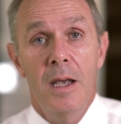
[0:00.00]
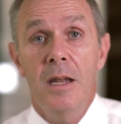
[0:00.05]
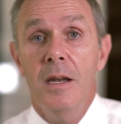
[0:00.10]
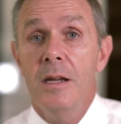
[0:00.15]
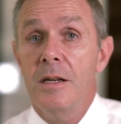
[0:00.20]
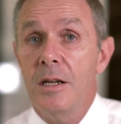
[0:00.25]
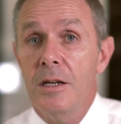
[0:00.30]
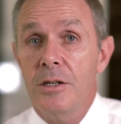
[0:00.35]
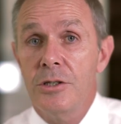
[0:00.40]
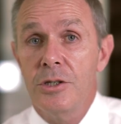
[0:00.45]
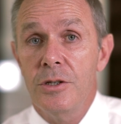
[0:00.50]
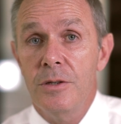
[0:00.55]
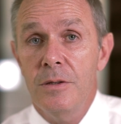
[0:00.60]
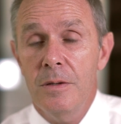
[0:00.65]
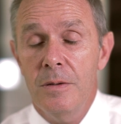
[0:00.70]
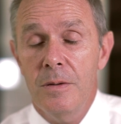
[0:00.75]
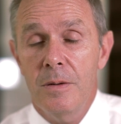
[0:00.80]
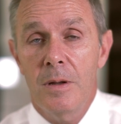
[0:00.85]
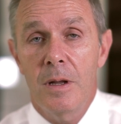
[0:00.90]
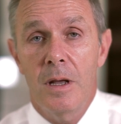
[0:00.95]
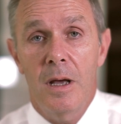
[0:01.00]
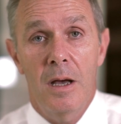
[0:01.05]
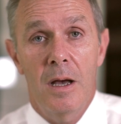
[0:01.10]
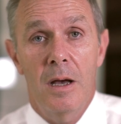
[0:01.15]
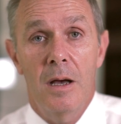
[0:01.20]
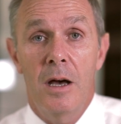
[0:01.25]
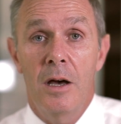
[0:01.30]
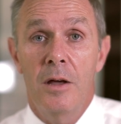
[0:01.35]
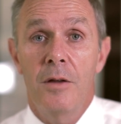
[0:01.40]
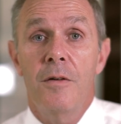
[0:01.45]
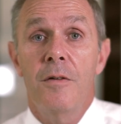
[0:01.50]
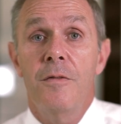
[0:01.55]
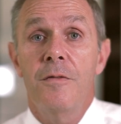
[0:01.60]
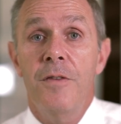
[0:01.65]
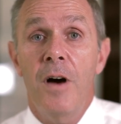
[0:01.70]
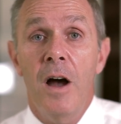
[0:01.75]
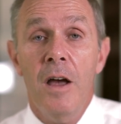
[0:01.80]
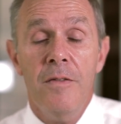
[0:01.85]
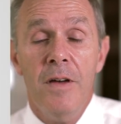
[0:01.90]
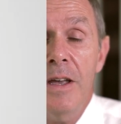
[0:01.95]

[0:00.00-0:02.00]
In addition, at 5